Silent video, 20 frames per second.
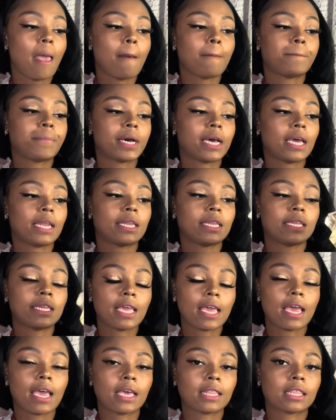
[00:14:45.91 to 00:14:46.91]
But
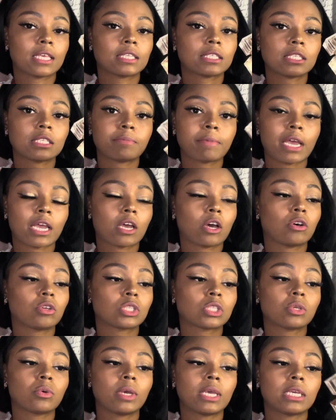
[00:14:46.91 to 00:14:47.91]
yeah, this is my
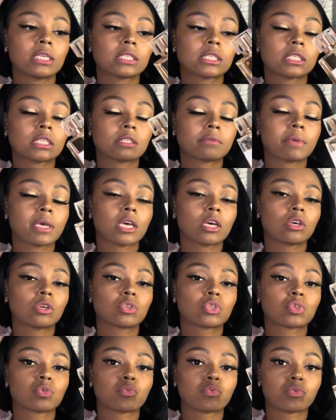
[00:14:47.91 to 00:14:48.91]
go-to. It
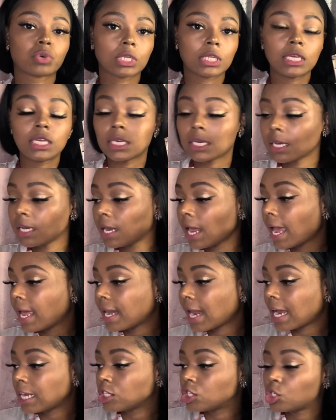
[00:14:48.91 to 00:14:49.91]
smells really good,
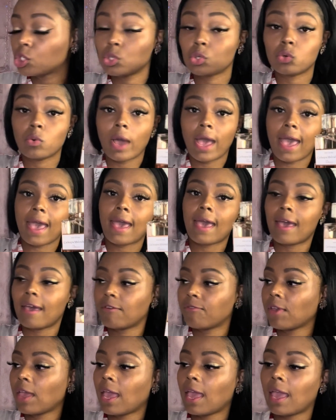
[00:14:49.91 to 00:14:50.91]
and I do
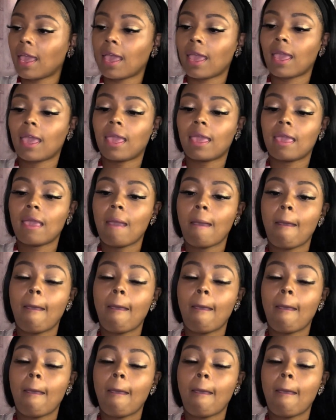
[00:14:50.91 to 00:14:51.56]
have a